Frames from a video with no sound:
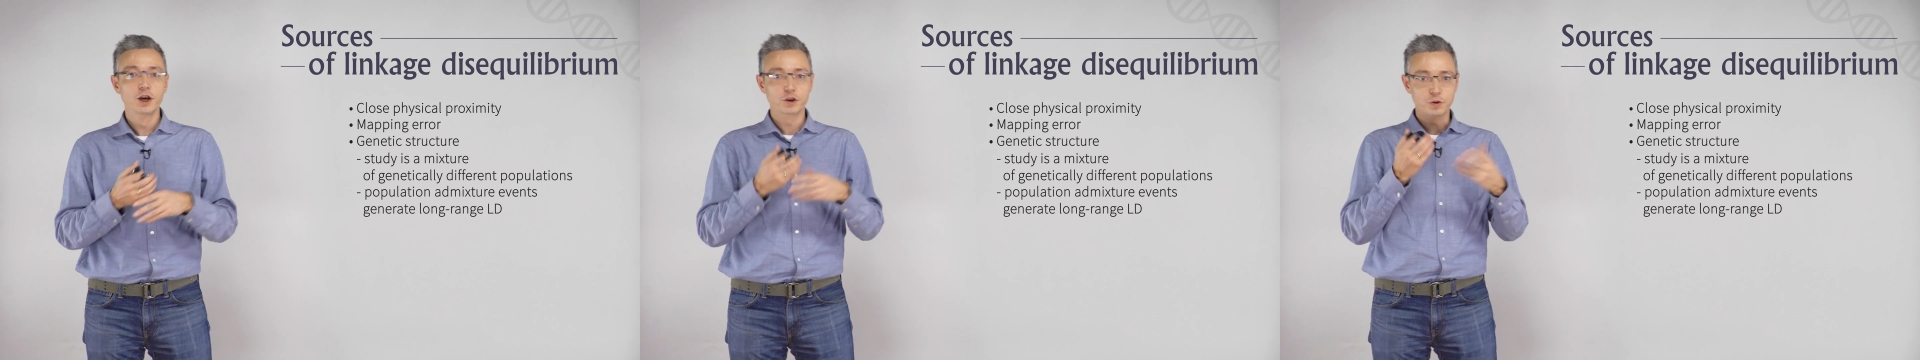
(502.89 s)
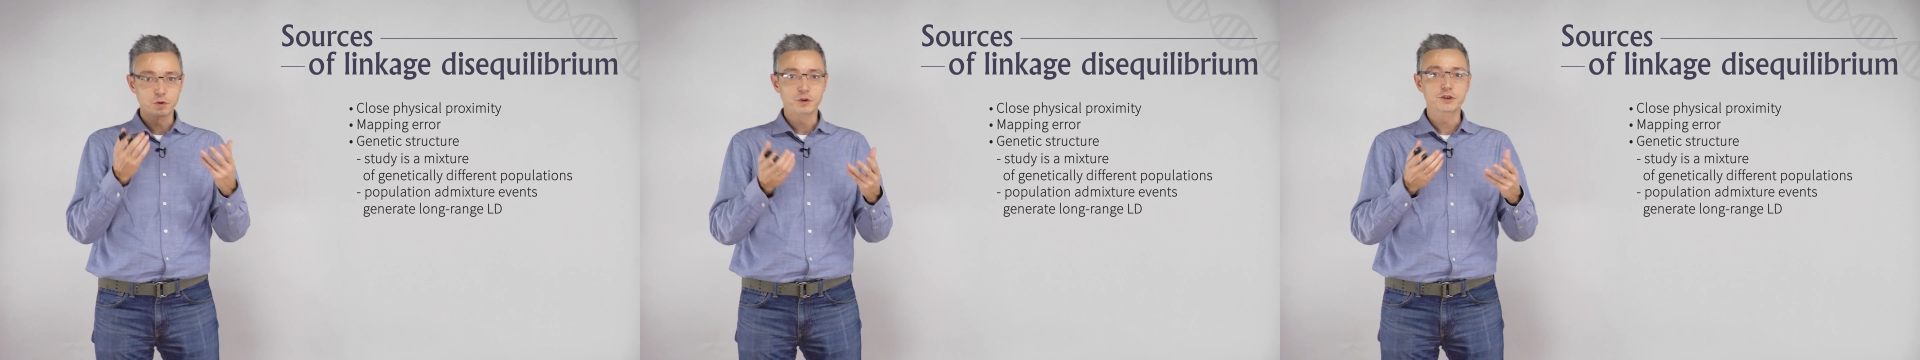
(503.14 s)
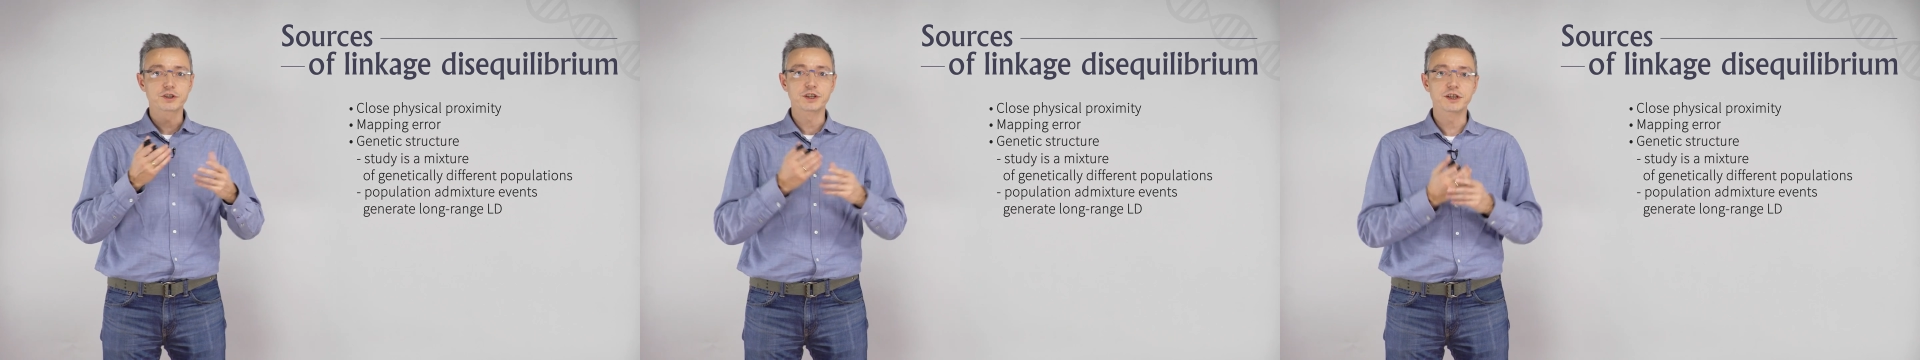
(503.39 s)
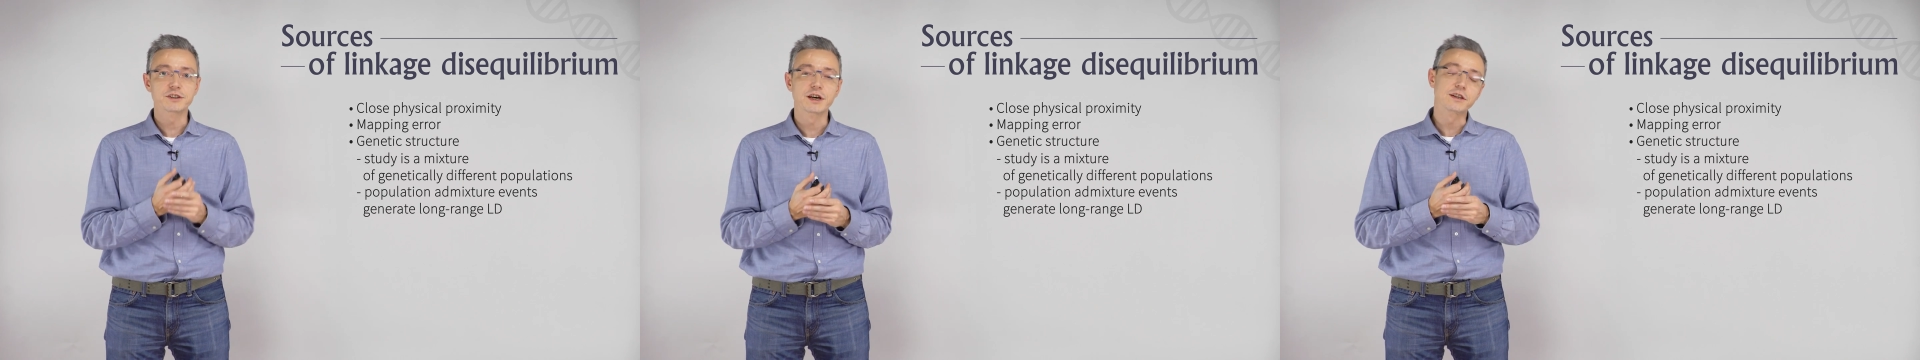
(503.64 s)
you will
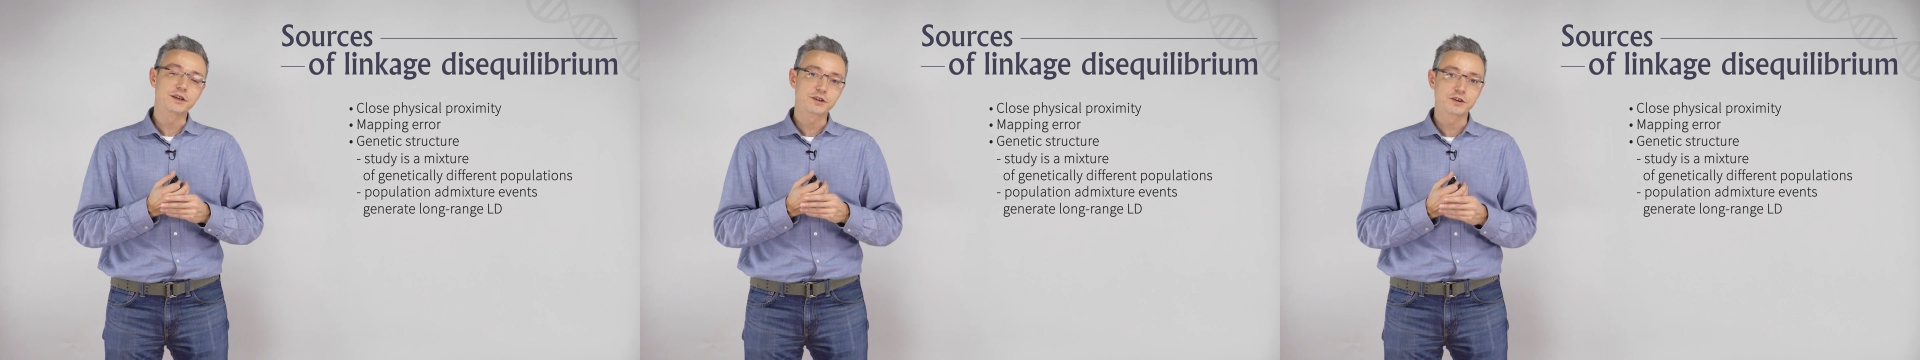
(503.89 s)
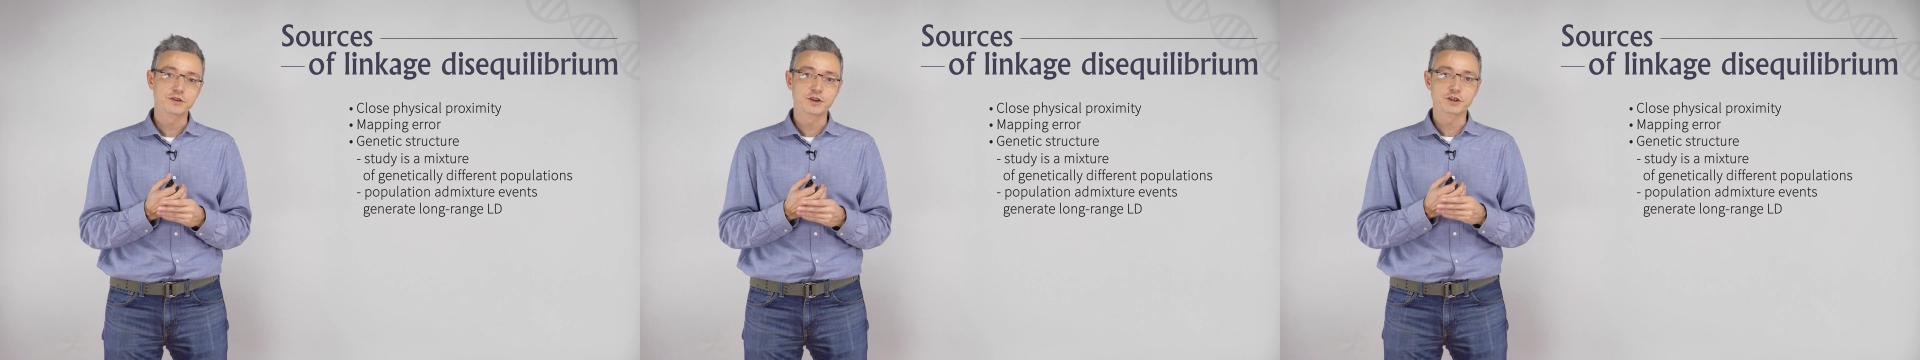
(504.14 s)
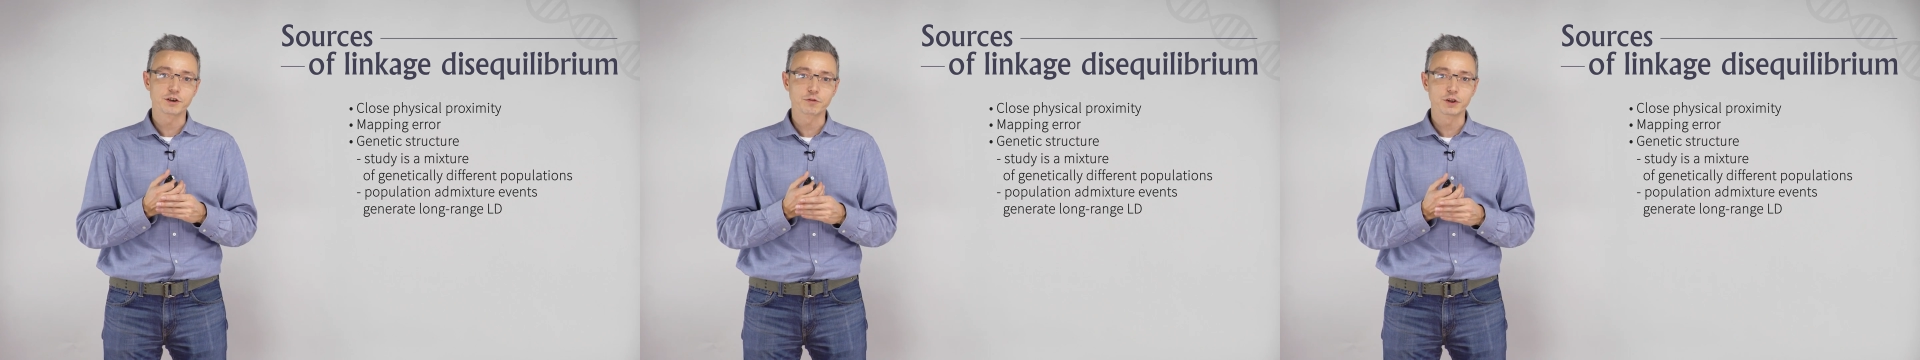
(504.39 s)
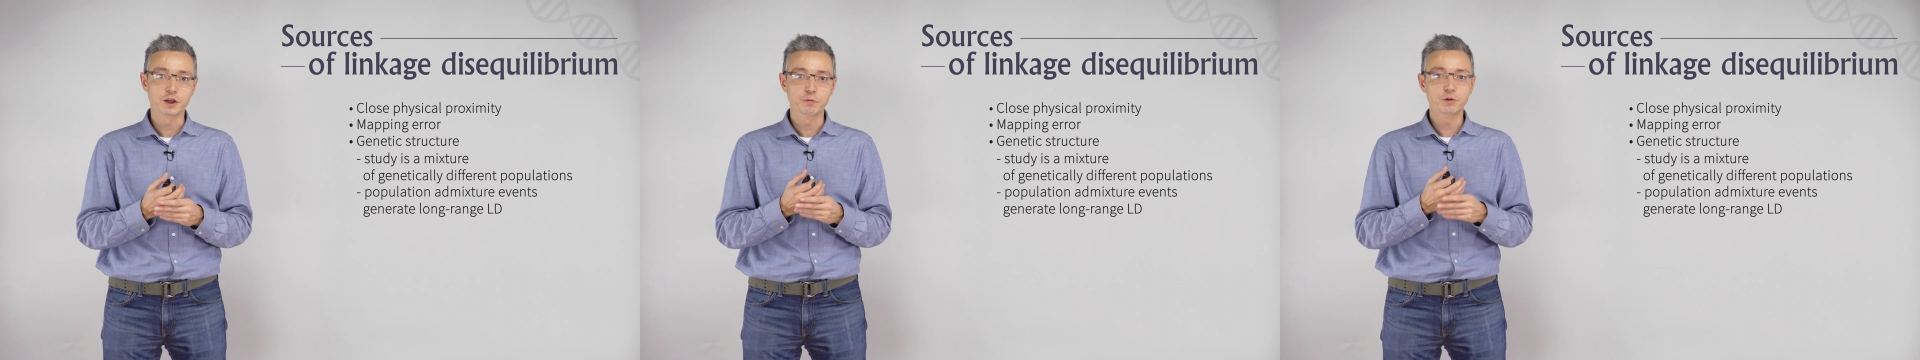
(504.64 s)
see that linkage
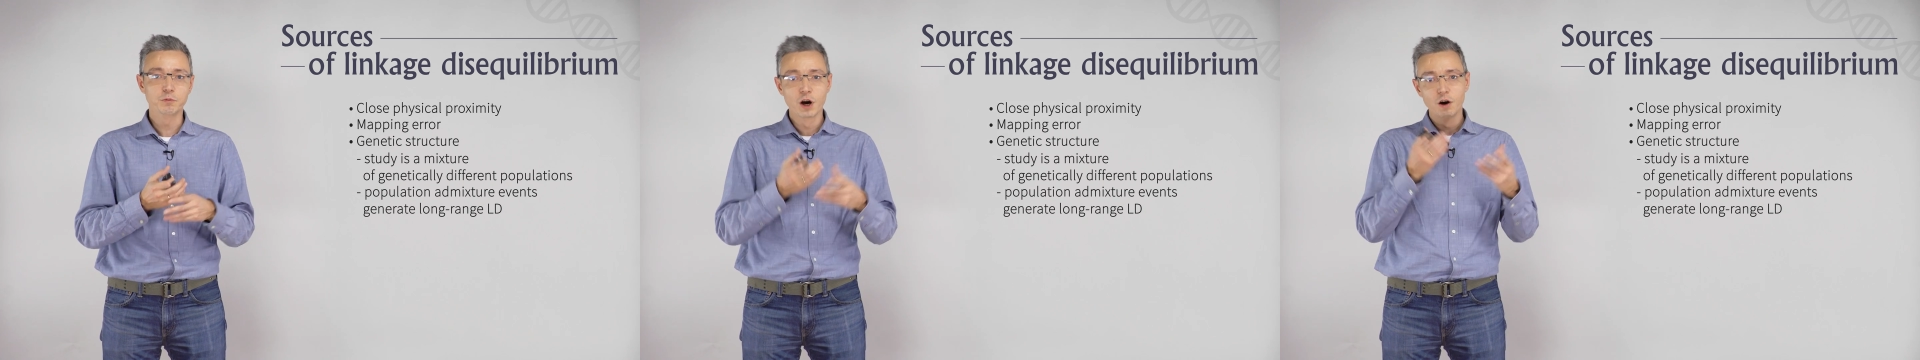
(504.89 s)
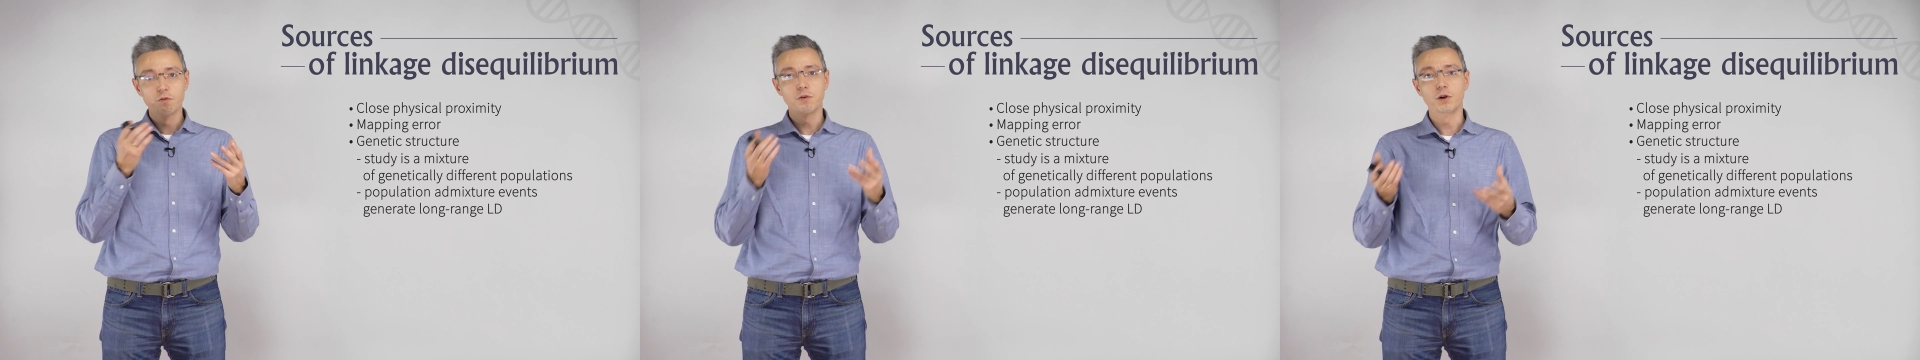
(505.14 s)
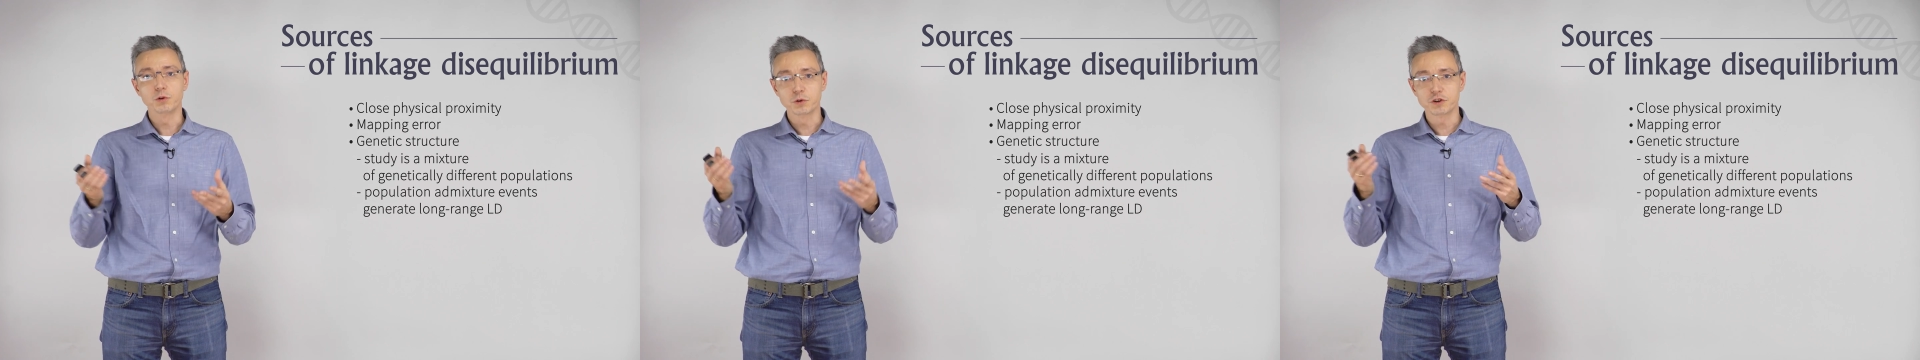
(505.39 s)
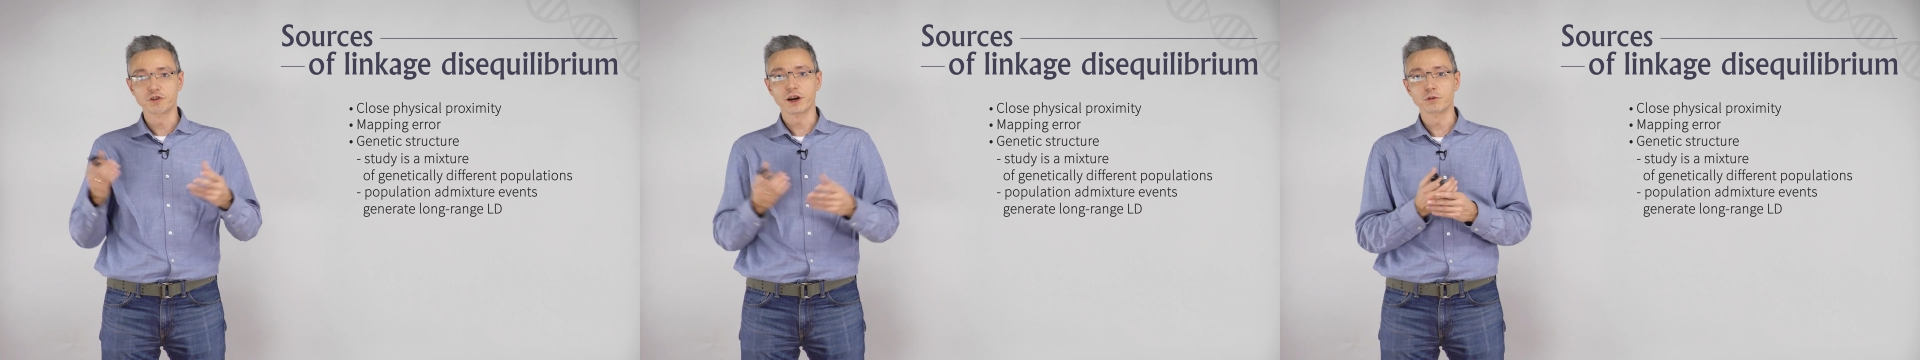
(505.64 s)
disequilibrium
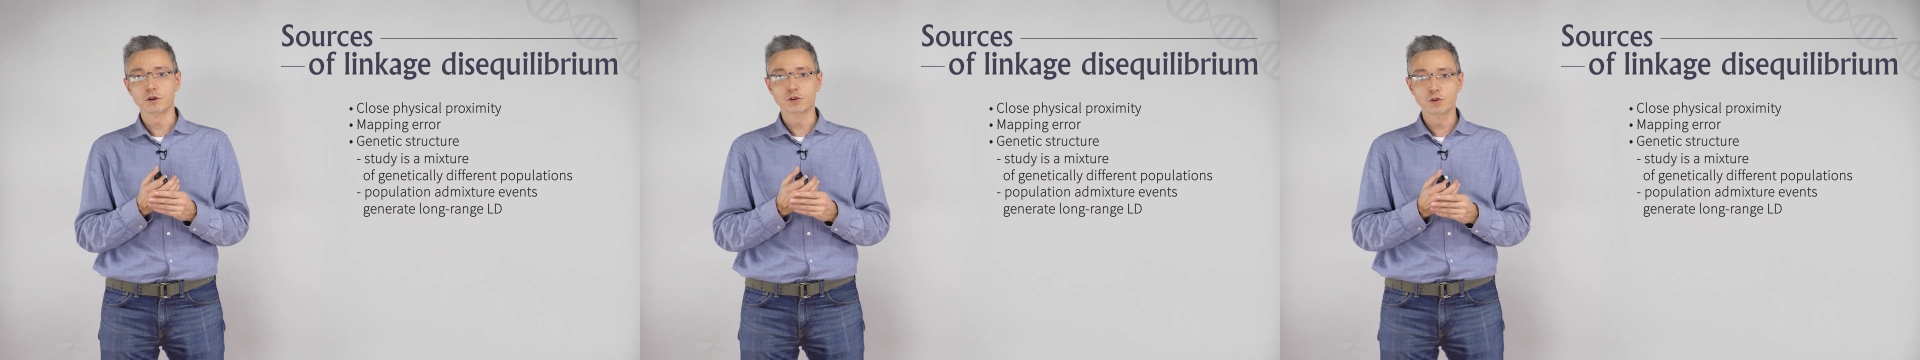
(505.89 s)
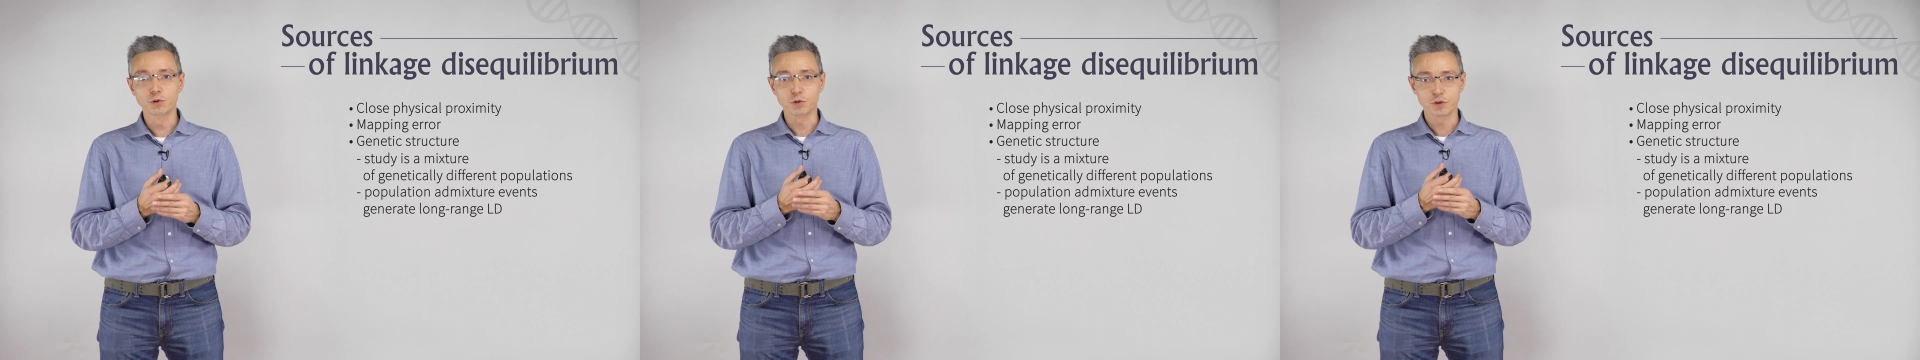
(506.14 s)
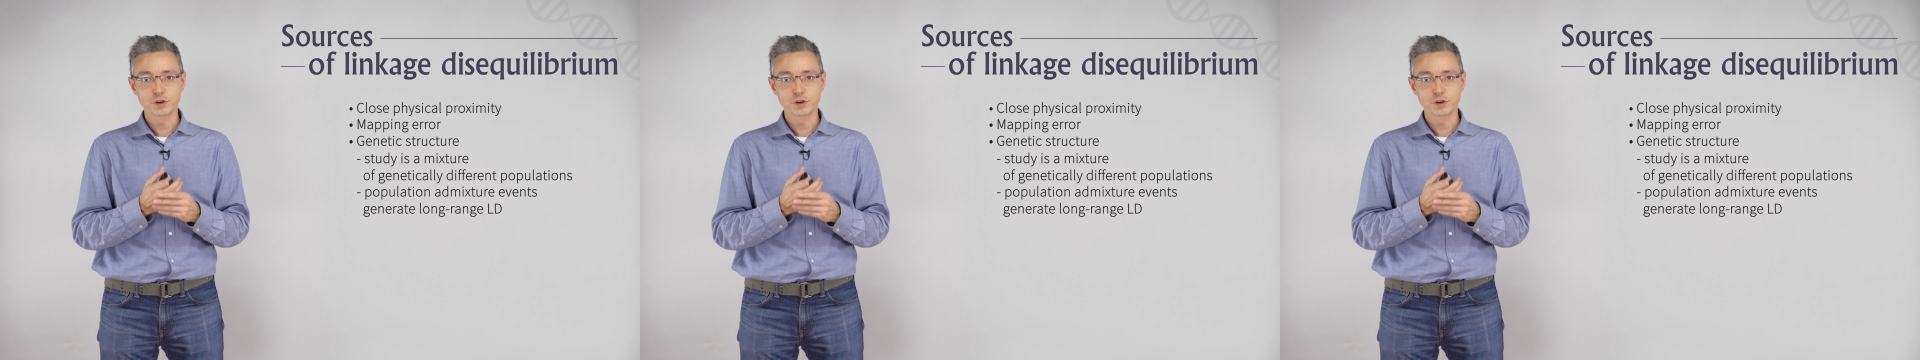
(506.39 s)
follows regular rules.